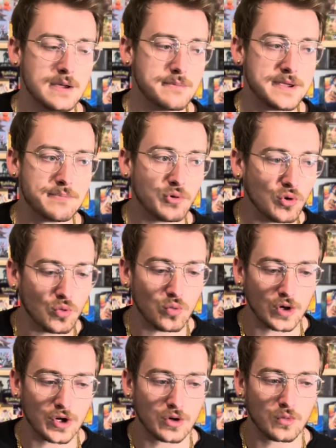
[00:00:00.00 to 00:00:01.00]
people
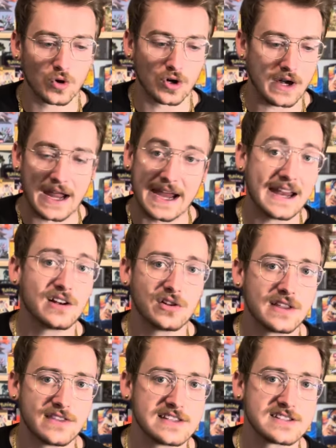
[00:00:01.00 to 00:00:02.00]
were
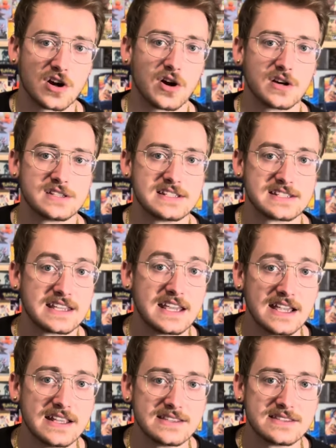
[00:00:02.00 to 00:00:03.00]
handling these cards as
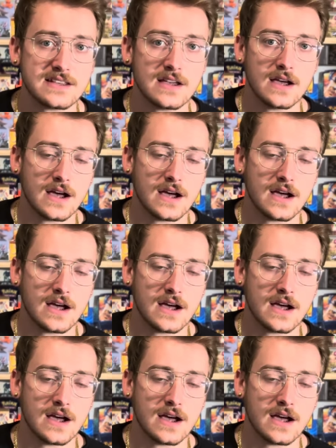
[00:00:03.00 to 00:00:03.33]
kids.